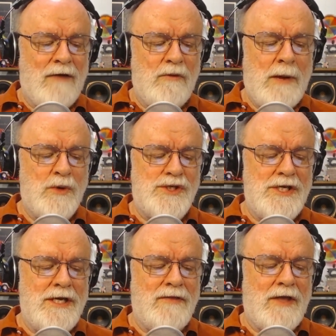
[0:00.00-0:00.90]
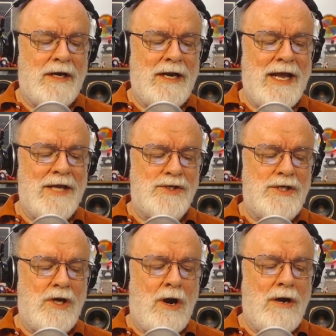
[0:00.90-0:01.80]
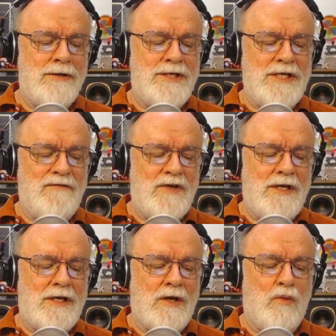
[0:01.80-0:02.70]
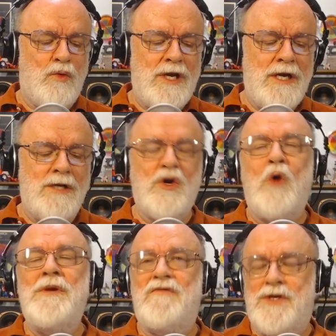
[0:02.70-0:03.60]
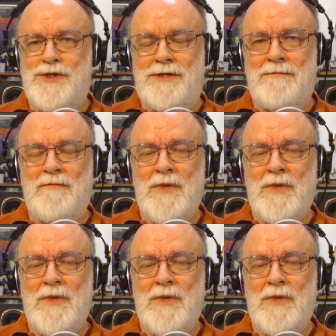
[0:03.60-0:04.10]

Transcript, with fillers: I remember seeing that an SDR TV can read Dolby Vision.